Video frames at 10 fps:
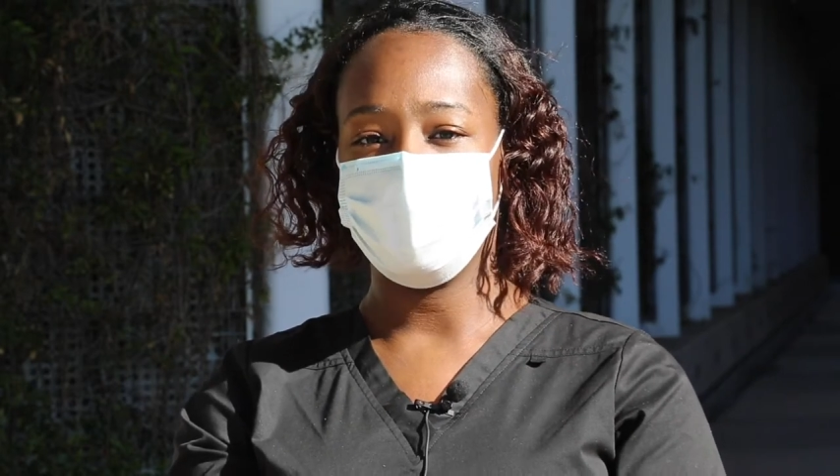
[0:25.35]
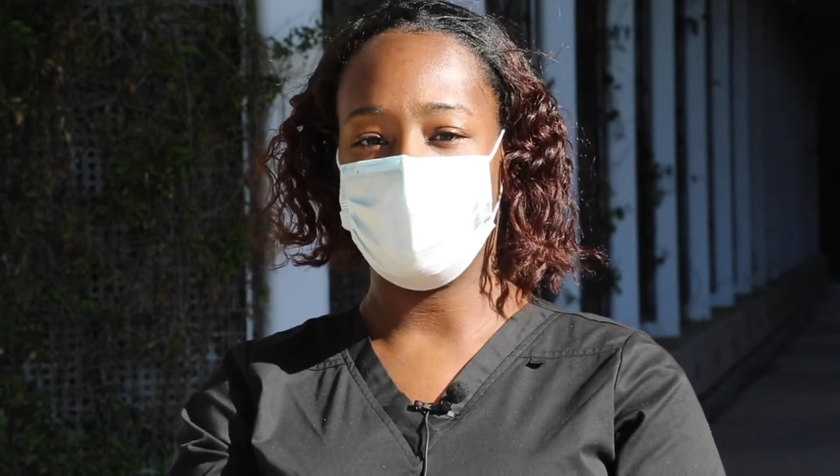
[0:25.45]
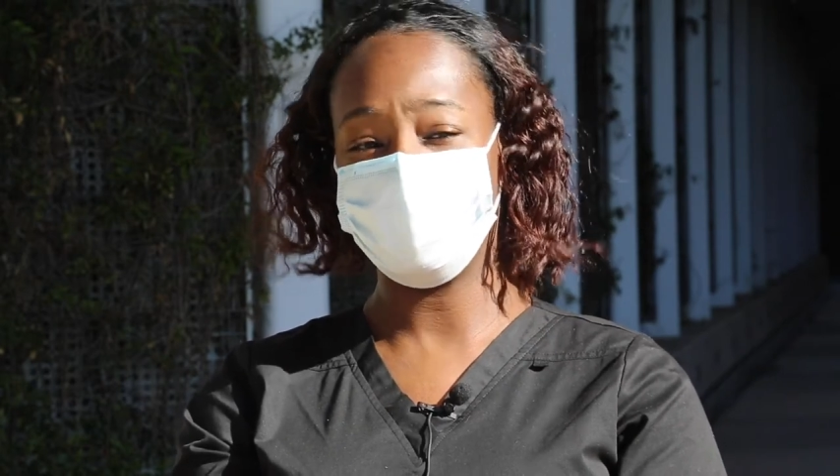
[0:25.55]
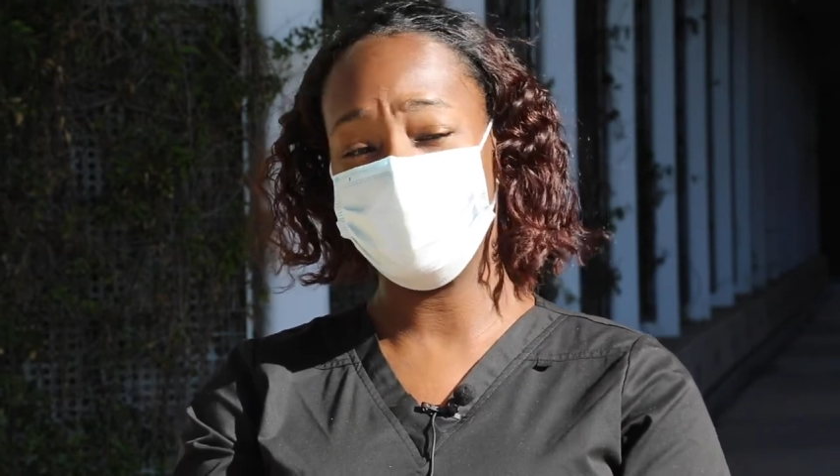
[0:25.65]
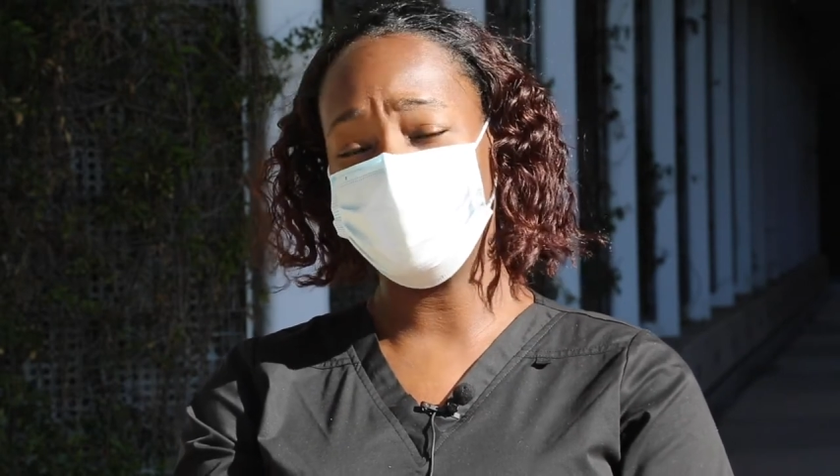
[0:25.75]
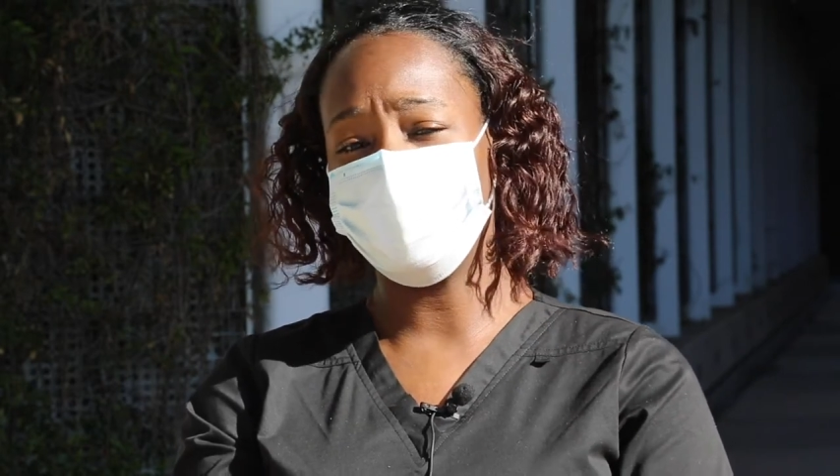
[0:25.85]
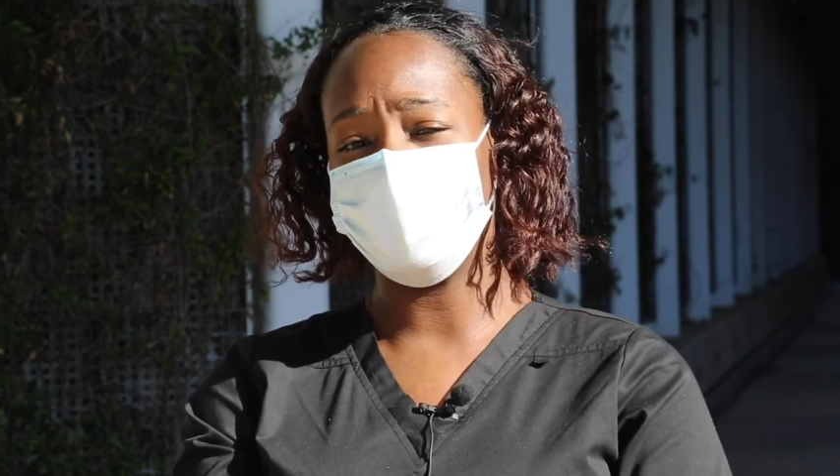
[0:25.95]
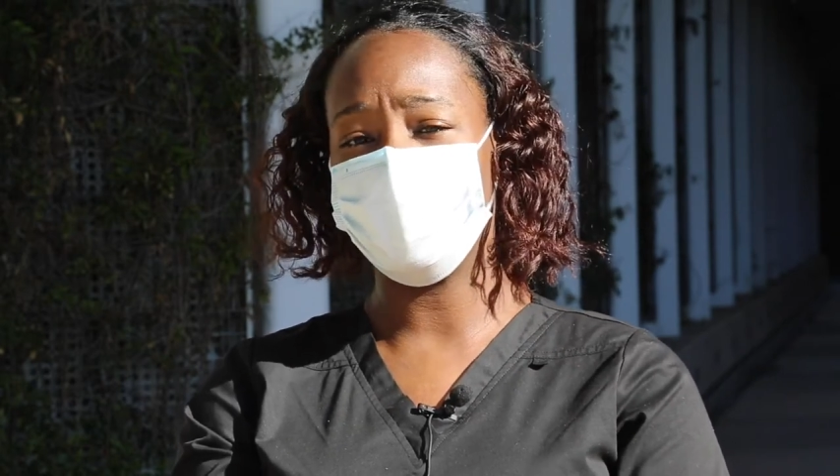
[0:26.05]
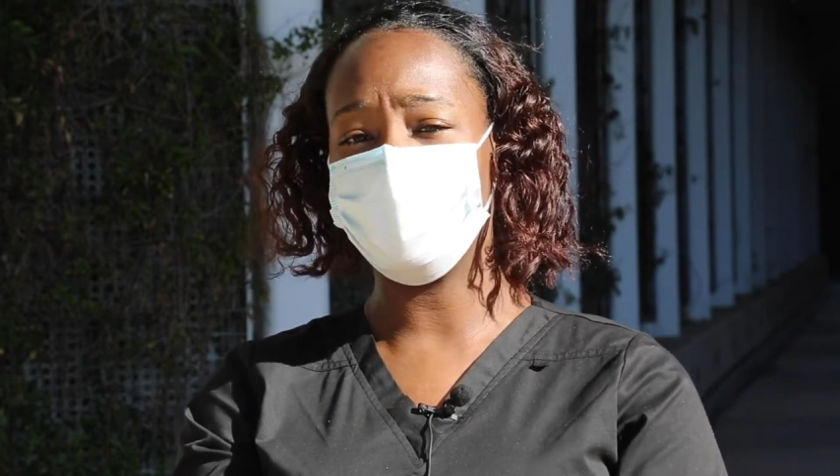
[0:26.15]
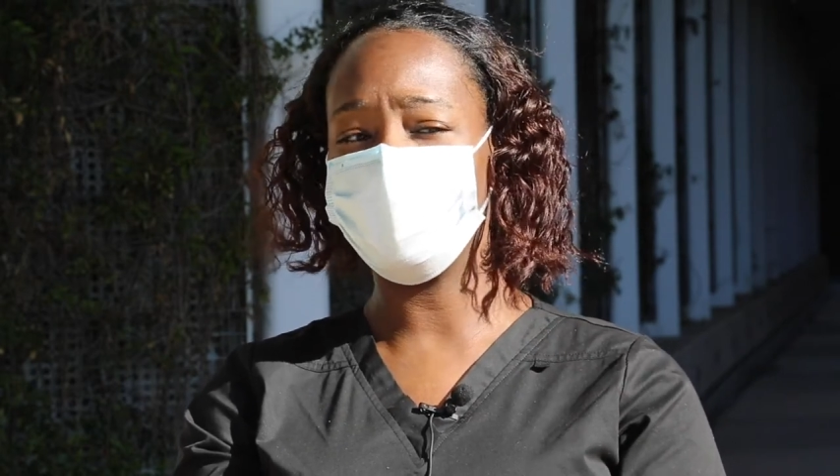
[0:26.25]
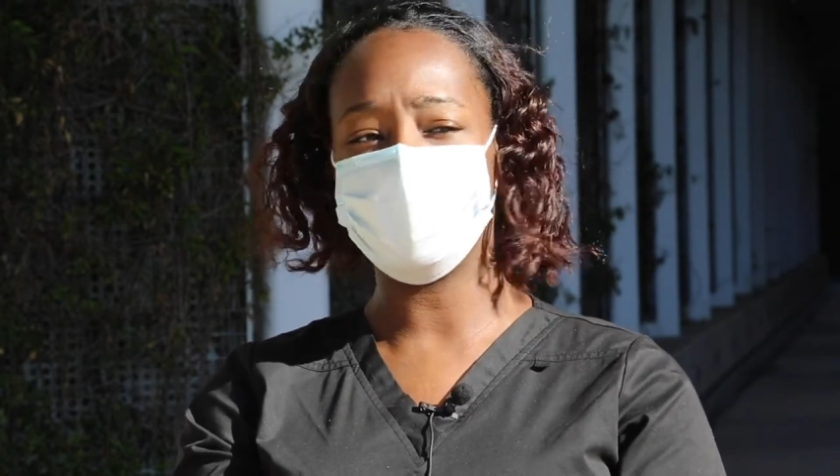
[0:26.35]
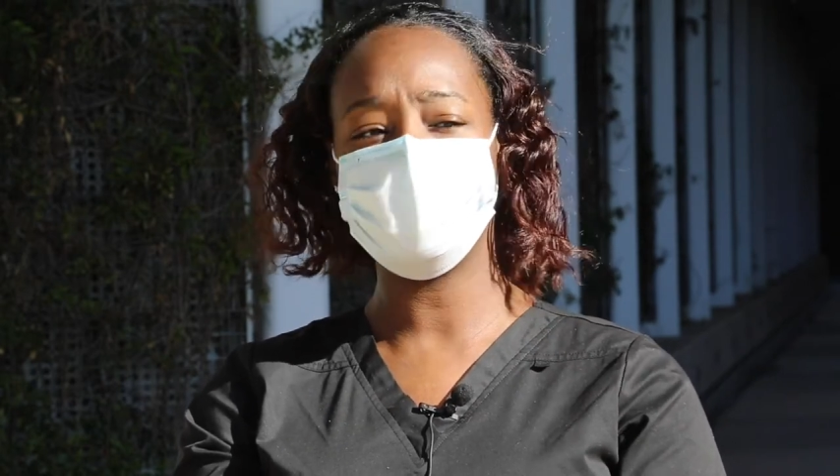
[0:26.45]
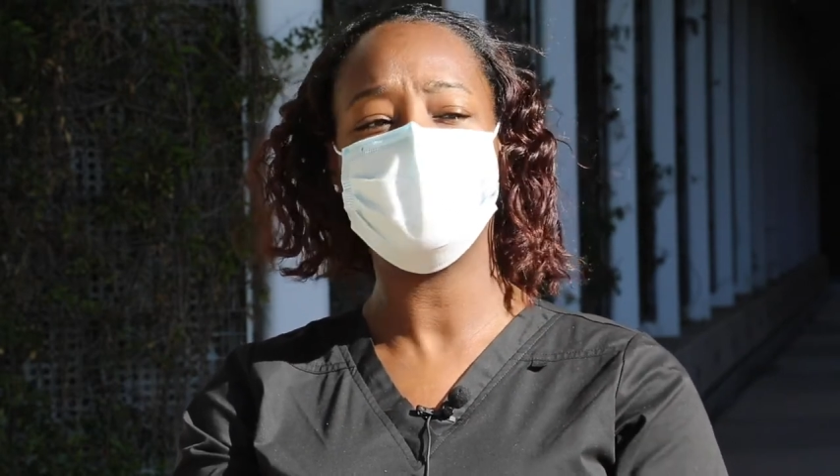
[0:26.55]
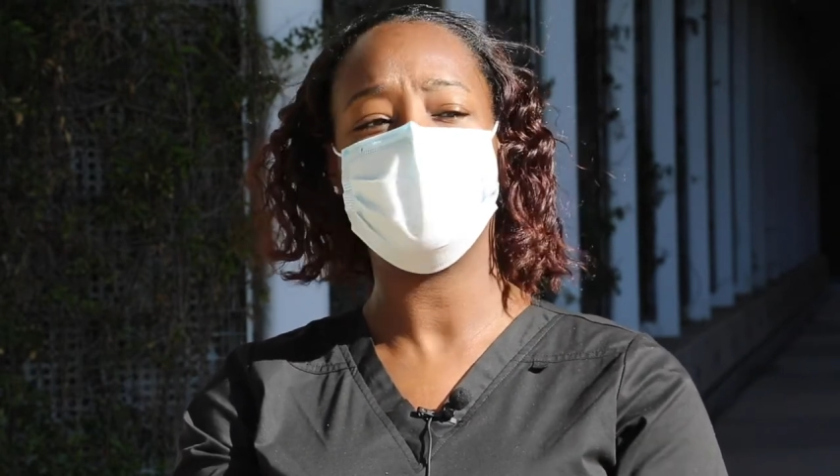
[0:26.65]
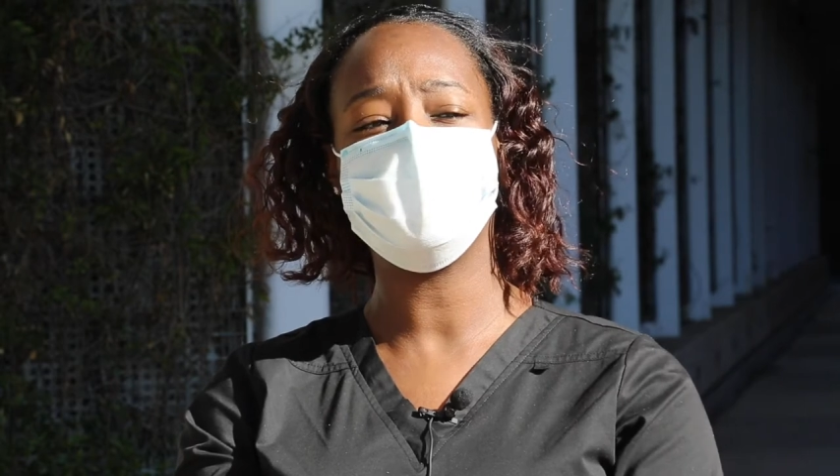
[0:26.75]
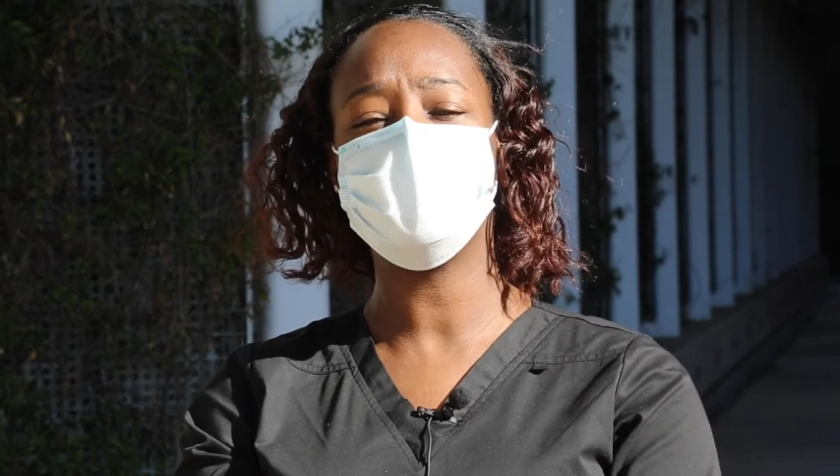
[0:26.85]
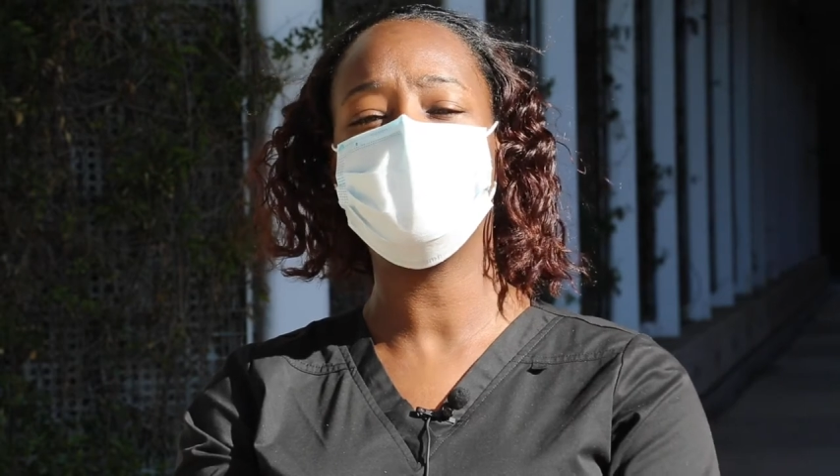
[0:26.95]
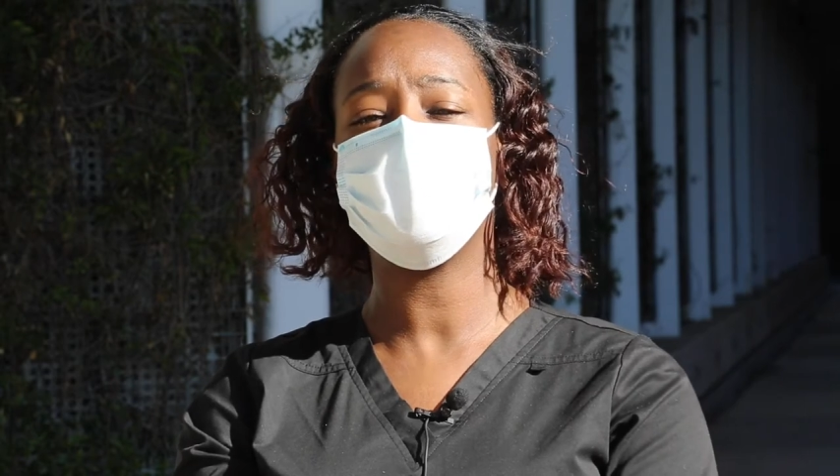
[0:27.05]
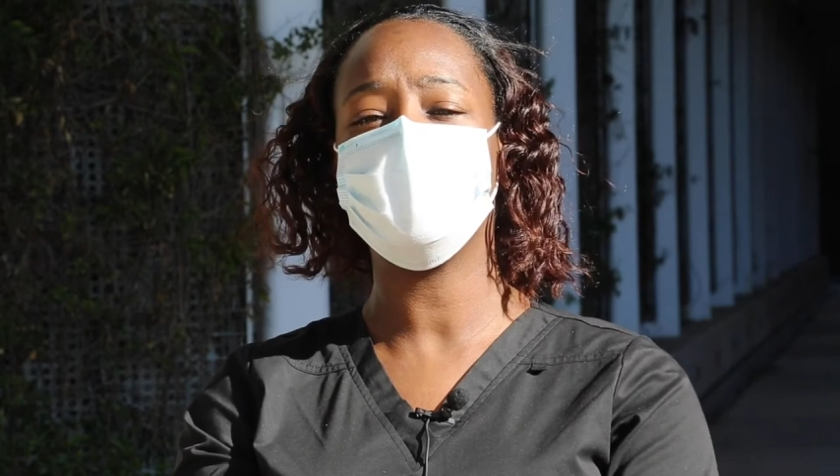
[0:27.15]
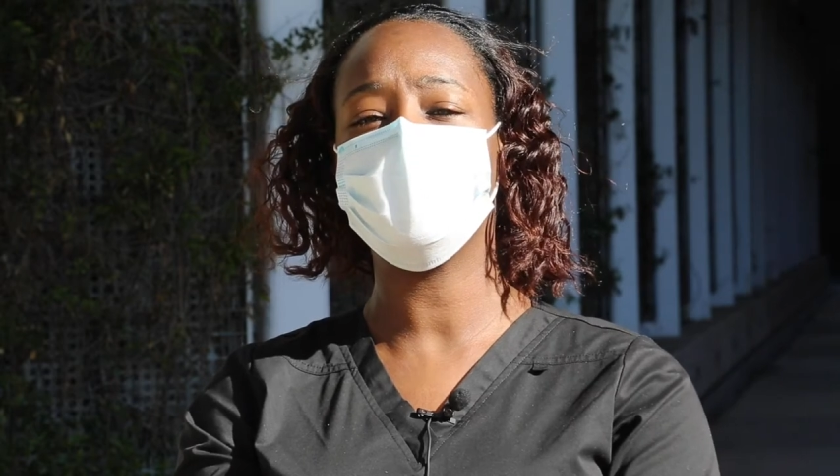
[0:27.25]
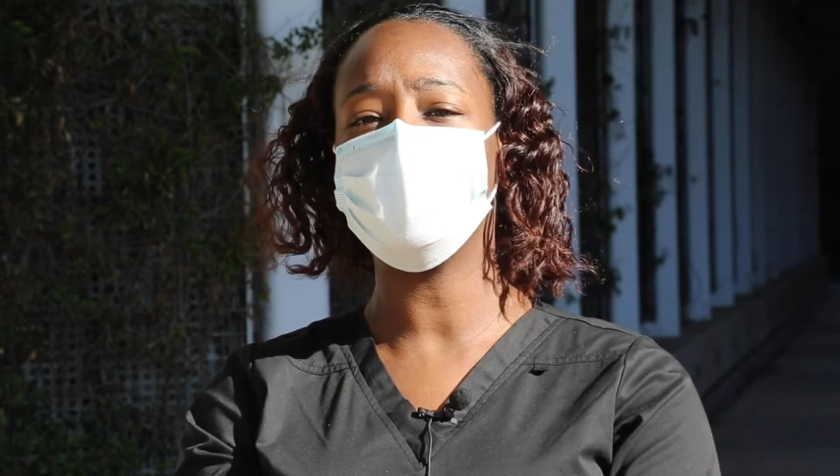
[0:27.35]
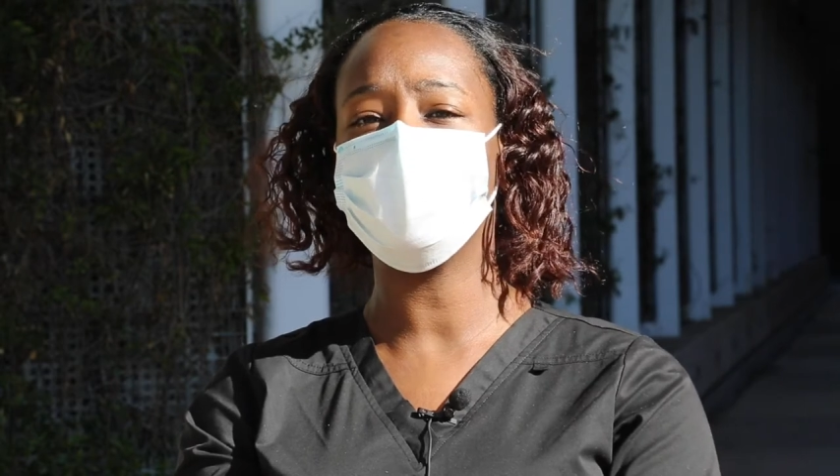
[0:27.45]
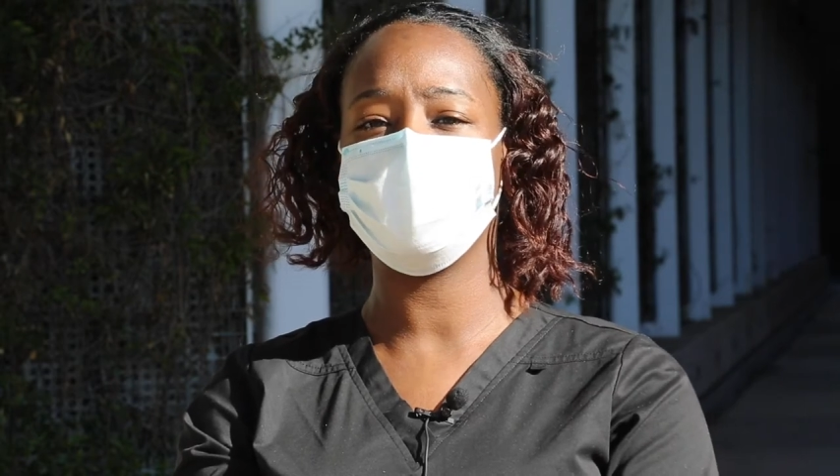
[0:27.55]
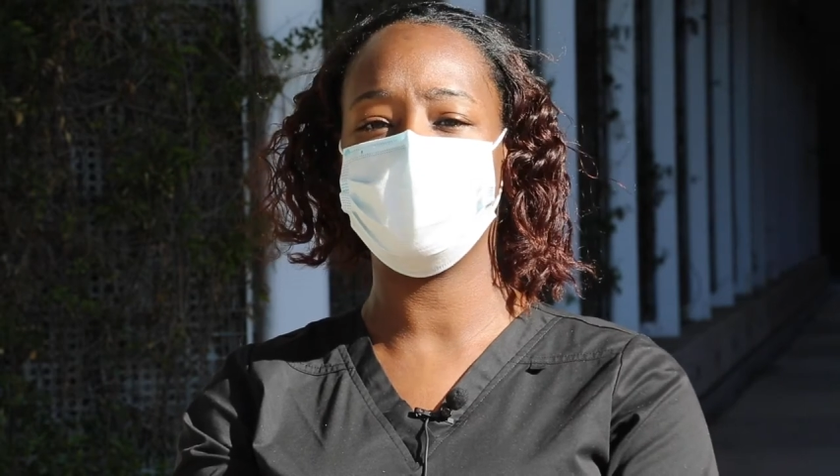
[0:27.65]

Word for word: I've seen 20, I've seen 20 year old,